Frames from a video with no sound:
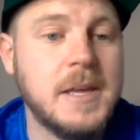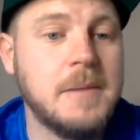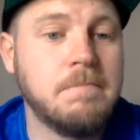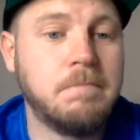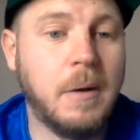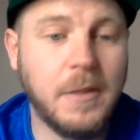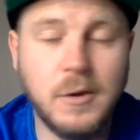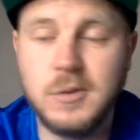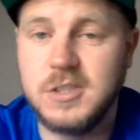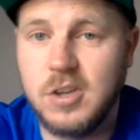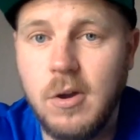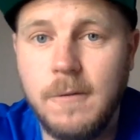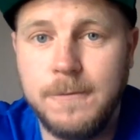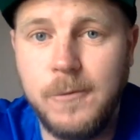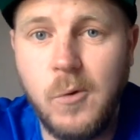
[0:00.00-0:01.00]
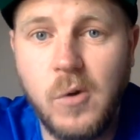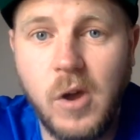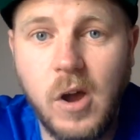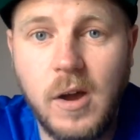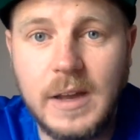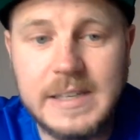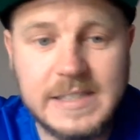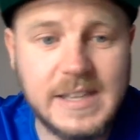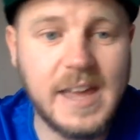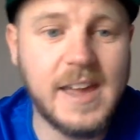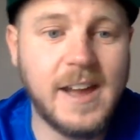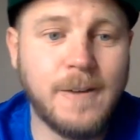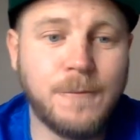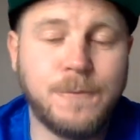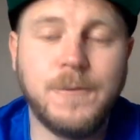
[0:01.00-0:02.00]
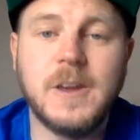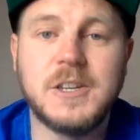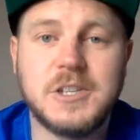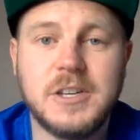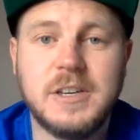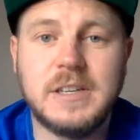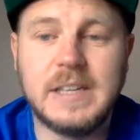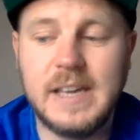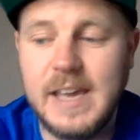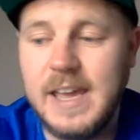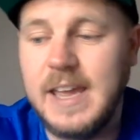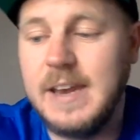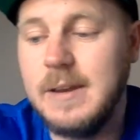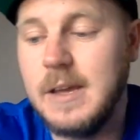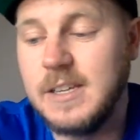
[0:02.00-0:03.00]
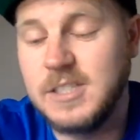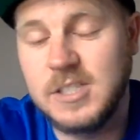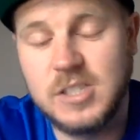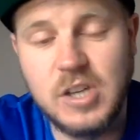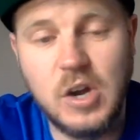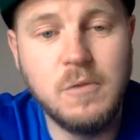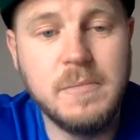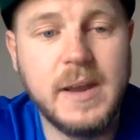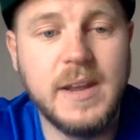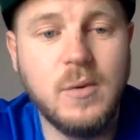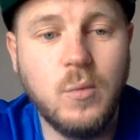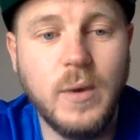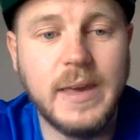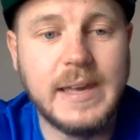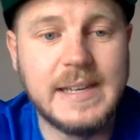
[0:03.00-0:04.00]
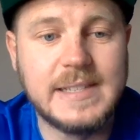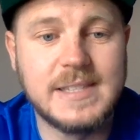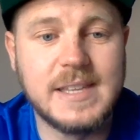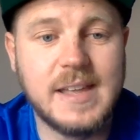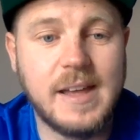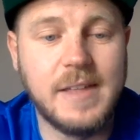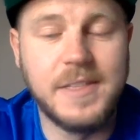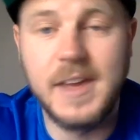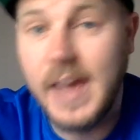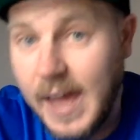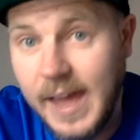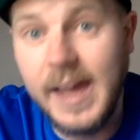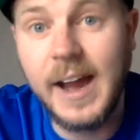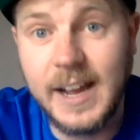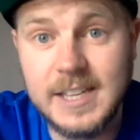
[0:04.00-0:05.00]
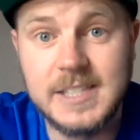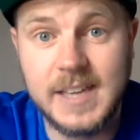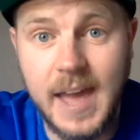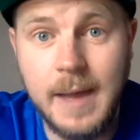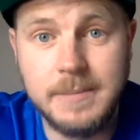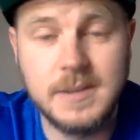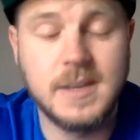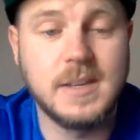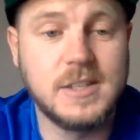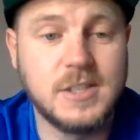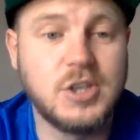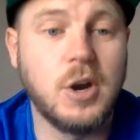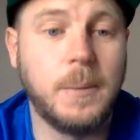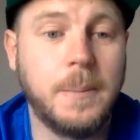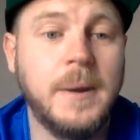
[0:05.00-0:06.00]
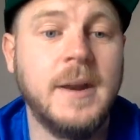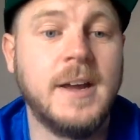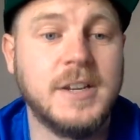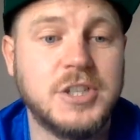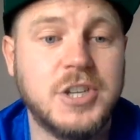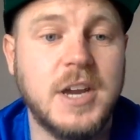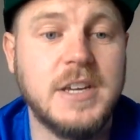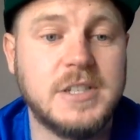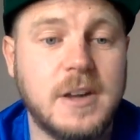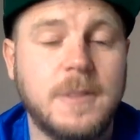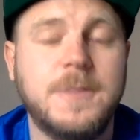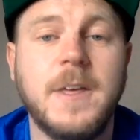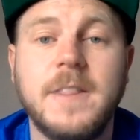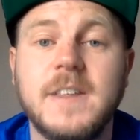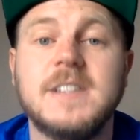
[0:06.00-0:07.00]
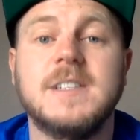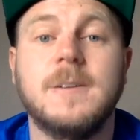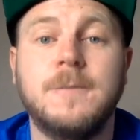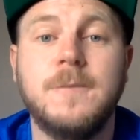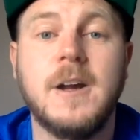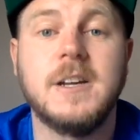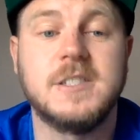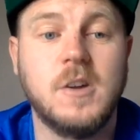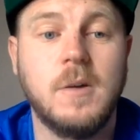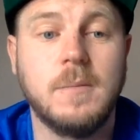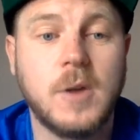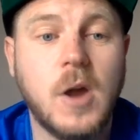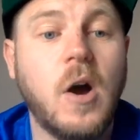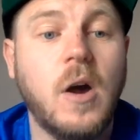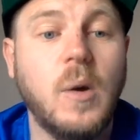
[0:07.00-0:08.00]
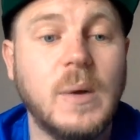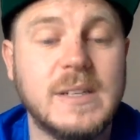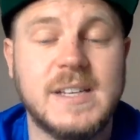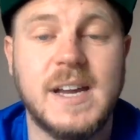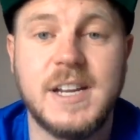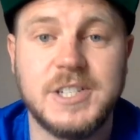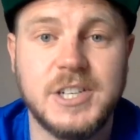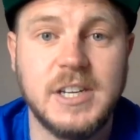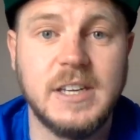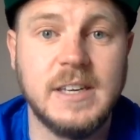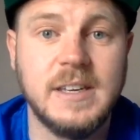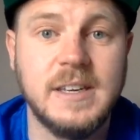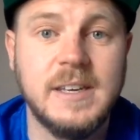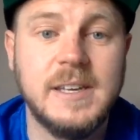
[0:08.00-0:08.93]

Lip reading: But those top 4 guys, they have featured in so many weeks. It has kept chopping and changing. I think this is the first time Kyle has actually